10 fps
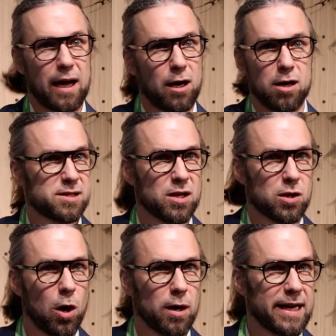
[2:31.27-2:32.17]
also
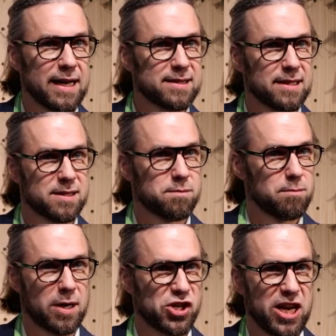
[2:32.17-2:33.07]
colleagues, is
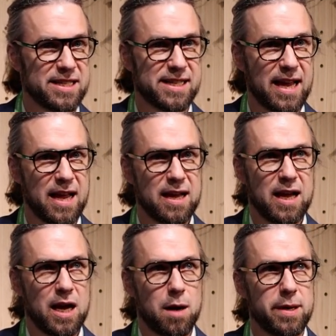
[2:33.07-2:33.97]
much easier,
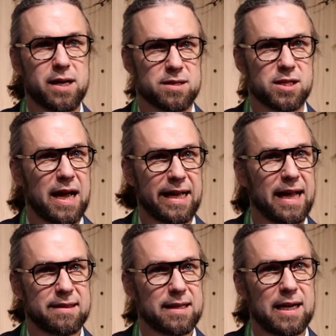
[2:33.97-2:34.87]
because I
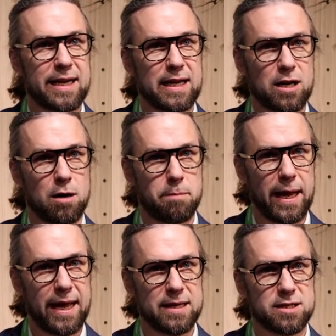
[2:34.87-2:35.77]
got a
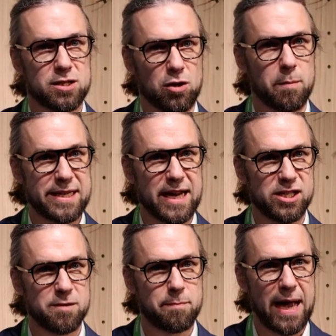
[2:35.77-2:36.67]
complete
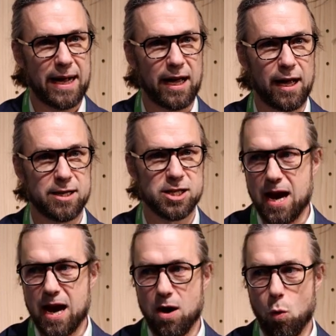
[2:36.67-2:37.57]
documentation package
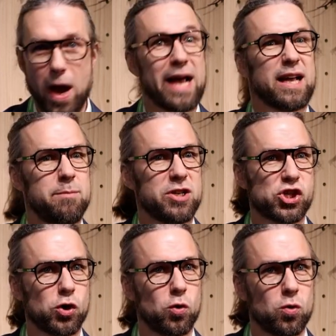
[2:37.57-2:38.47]
where I can be
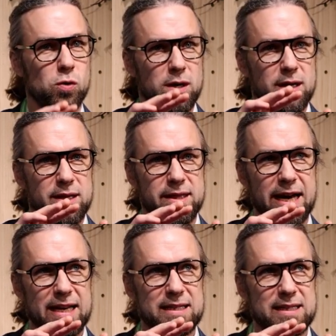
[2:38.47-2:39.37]
sure
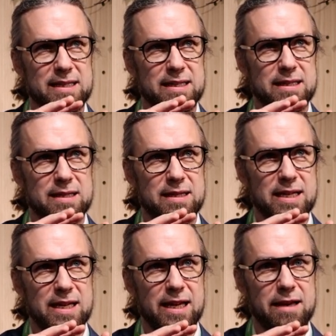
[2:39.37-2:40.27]
that
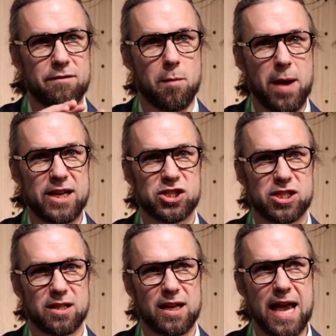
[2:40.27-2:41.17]
the
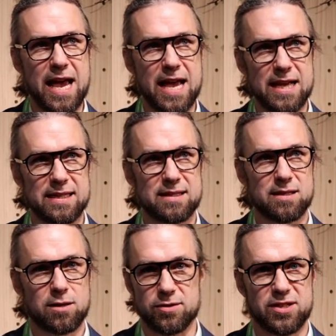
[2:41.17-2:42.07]
information
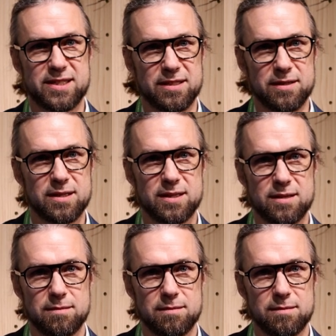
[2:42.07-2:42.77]
is consistent.